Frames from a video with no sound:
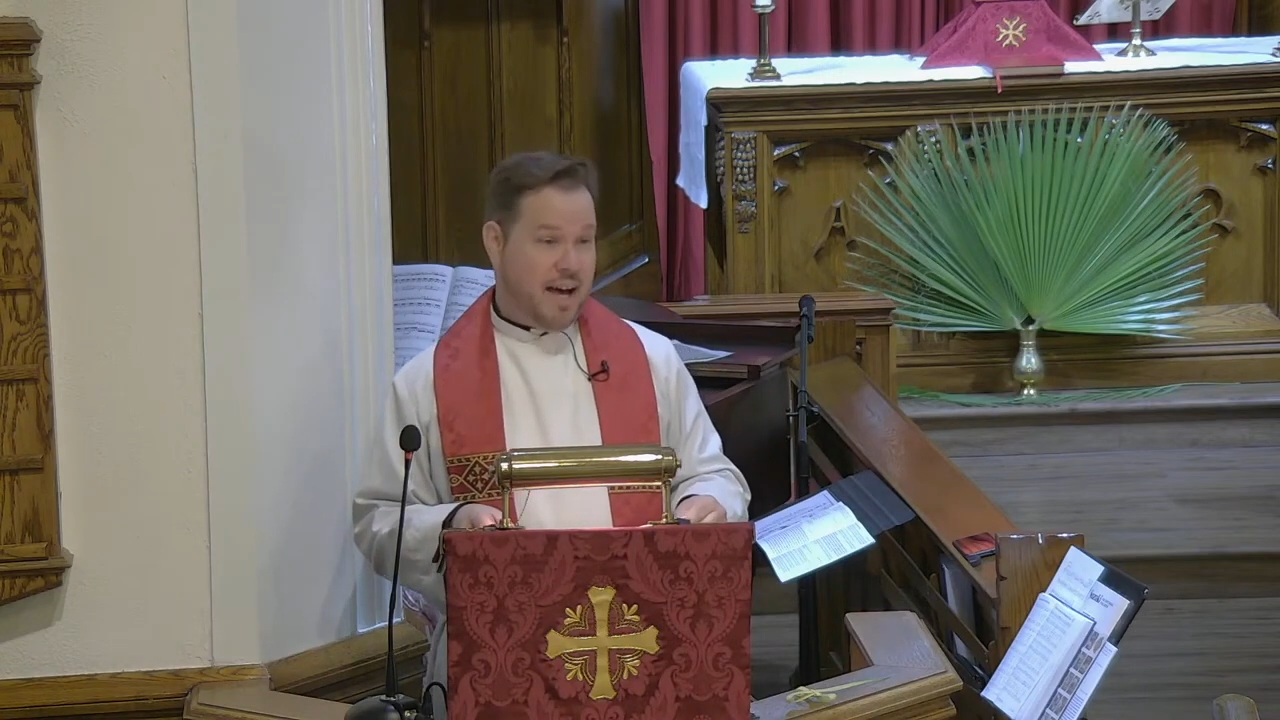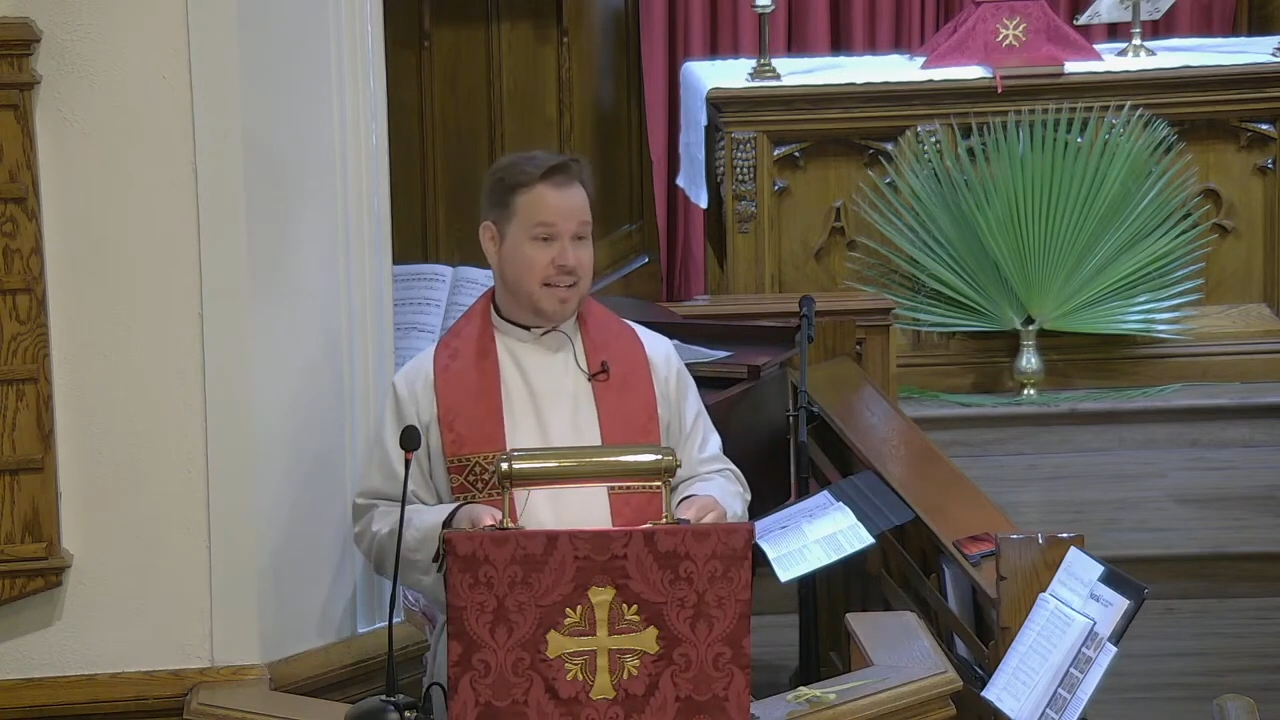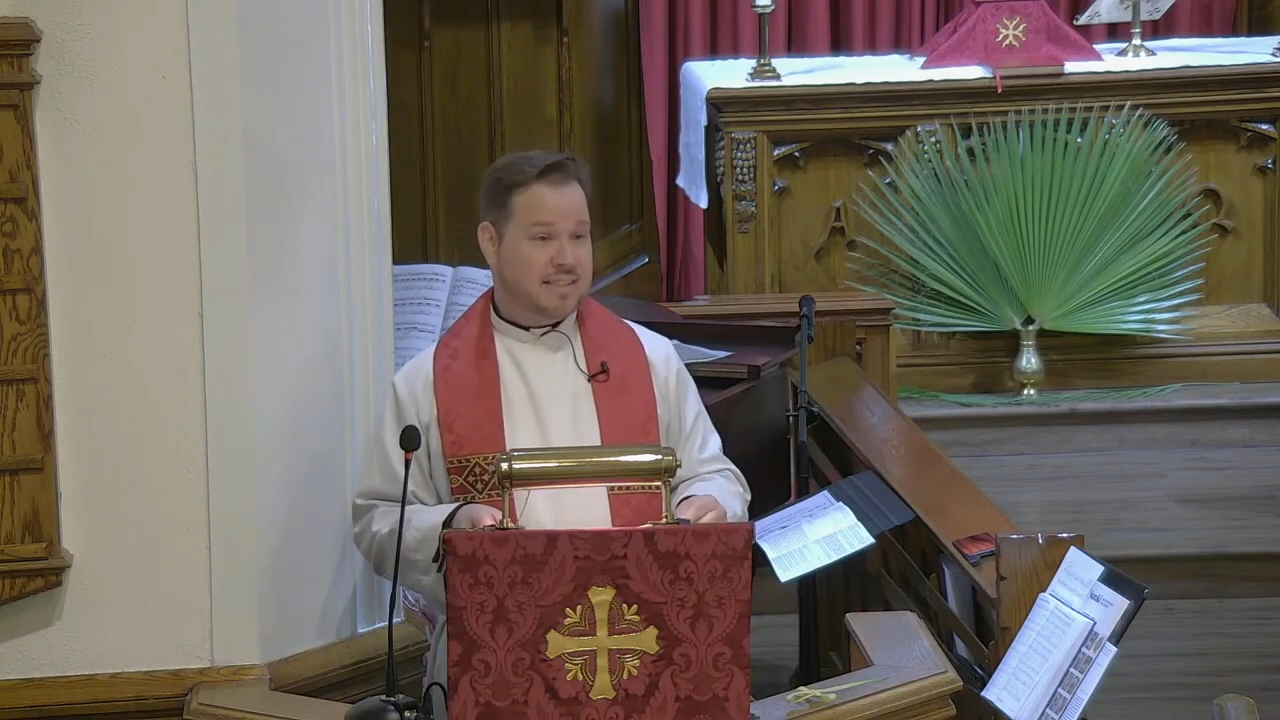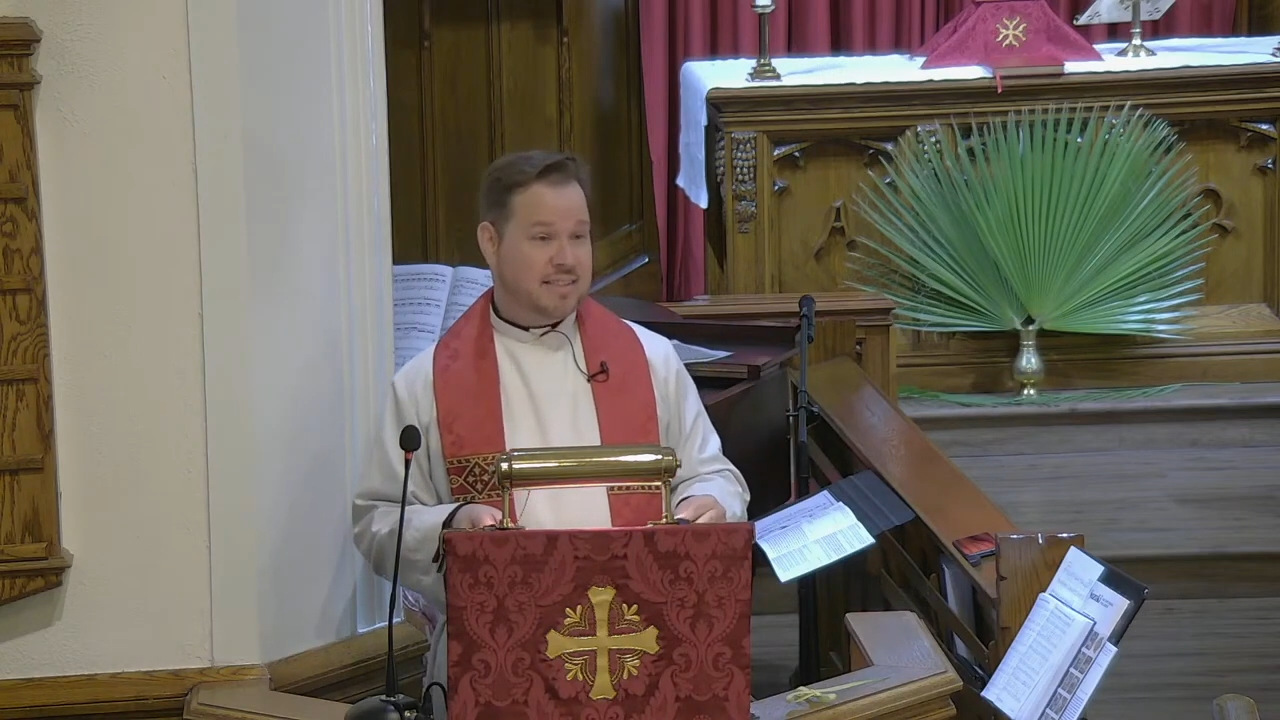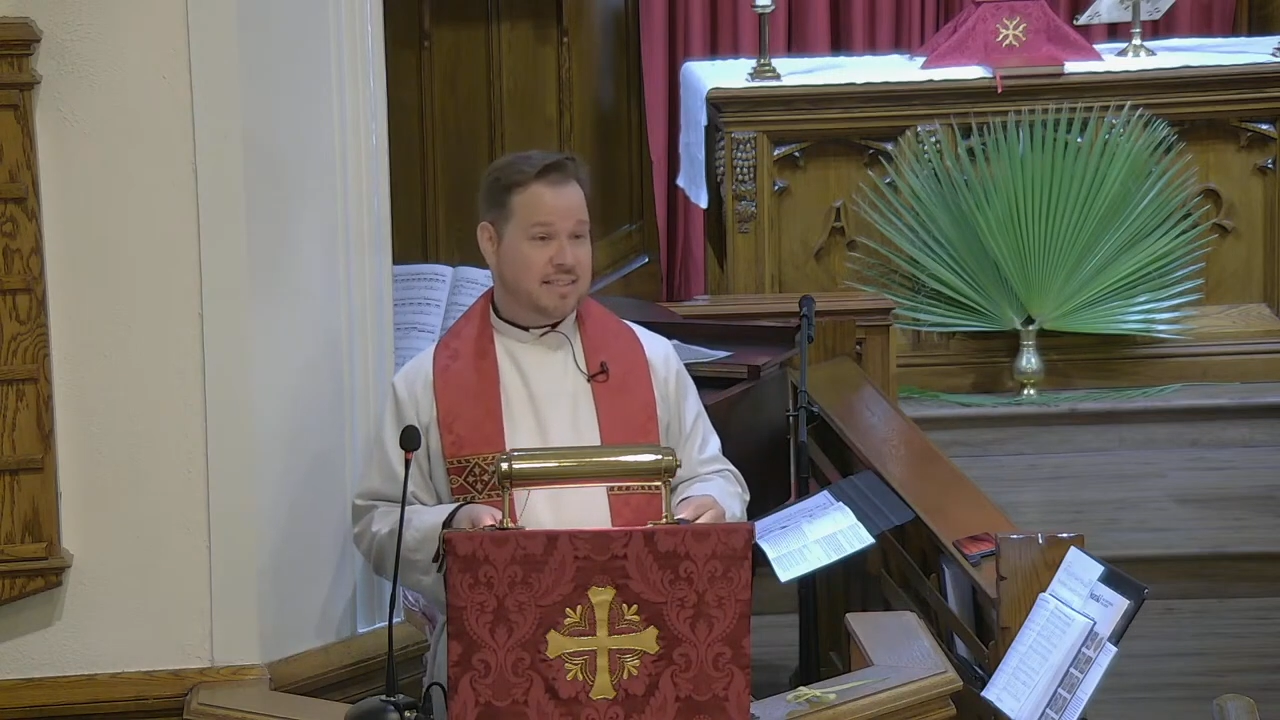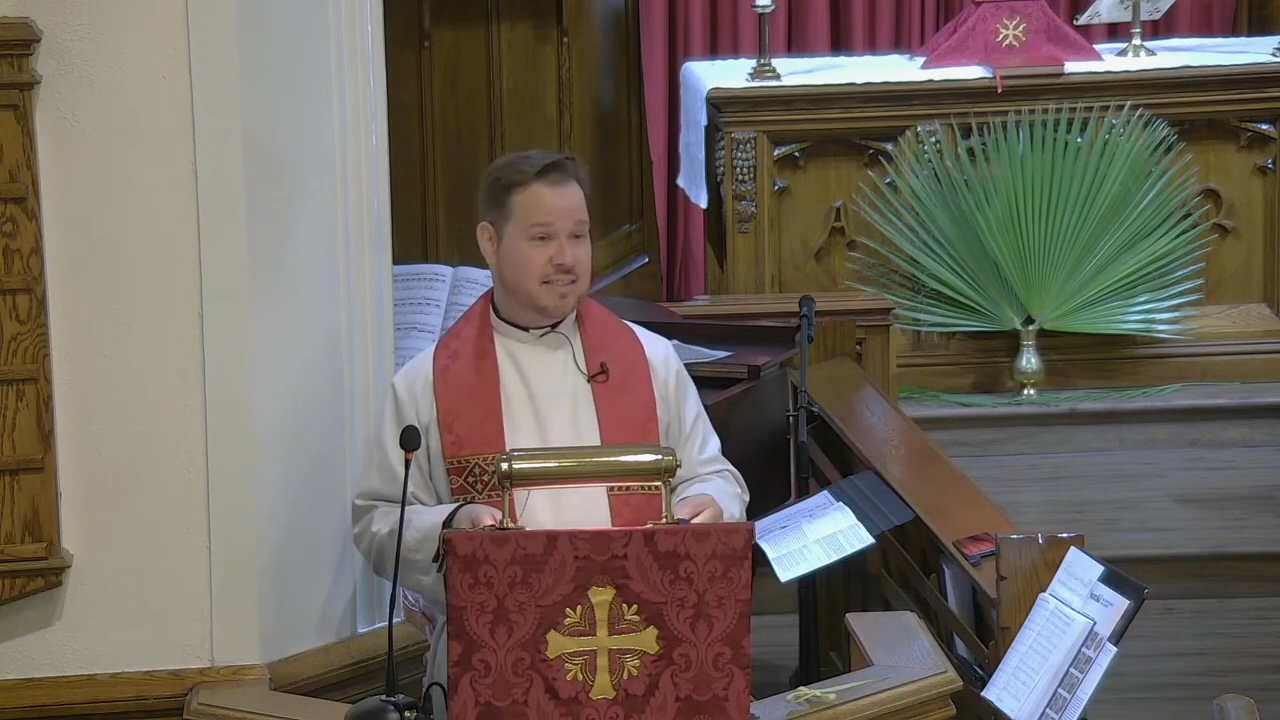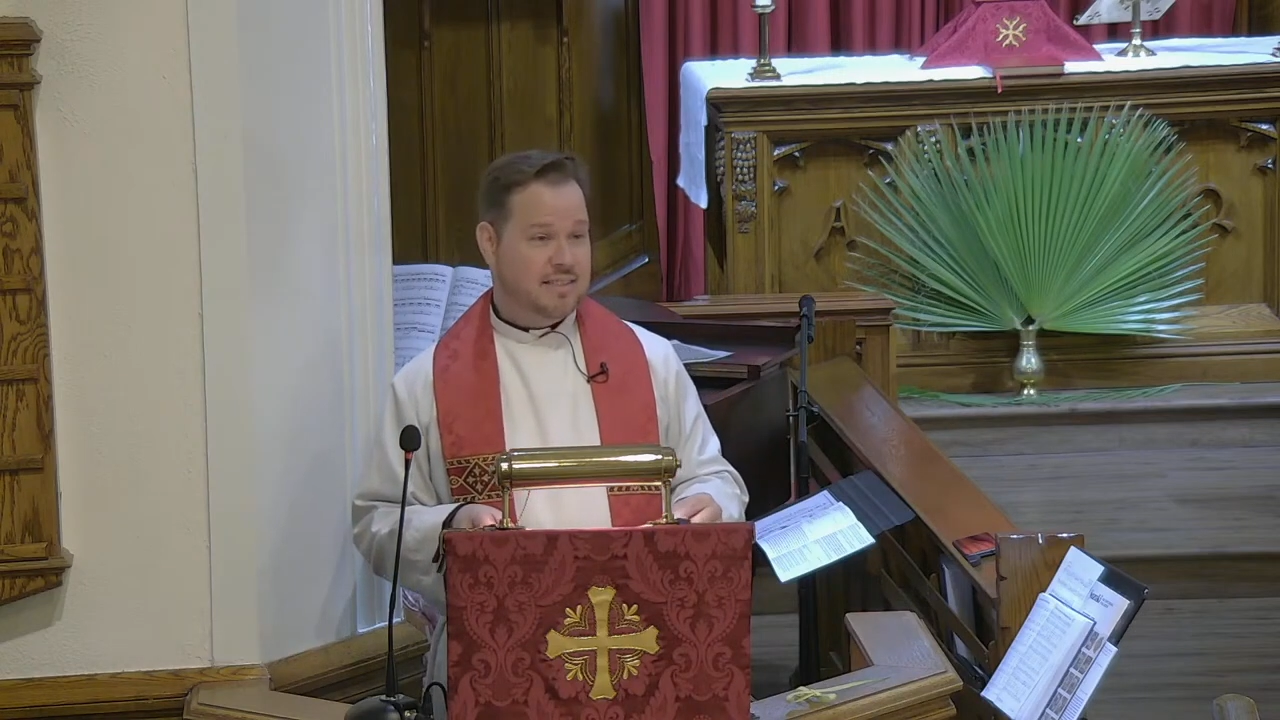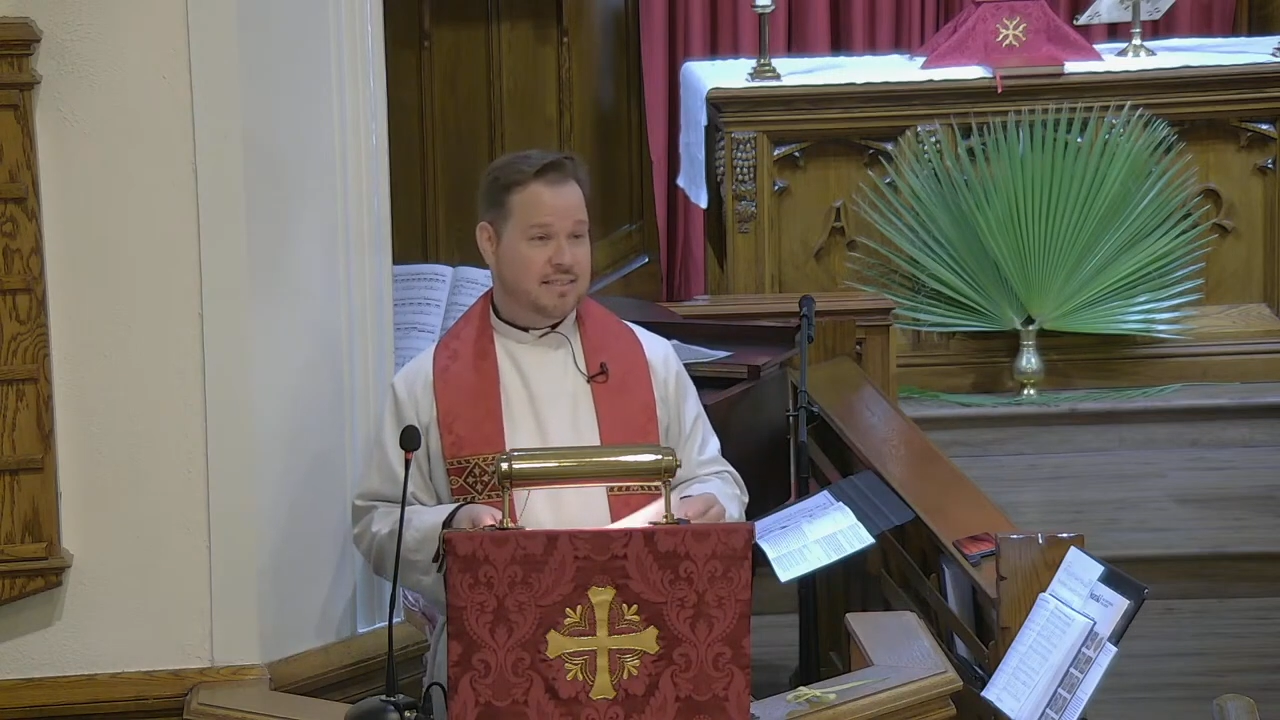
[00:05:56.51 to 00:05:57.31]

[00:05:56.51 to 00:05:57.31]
us.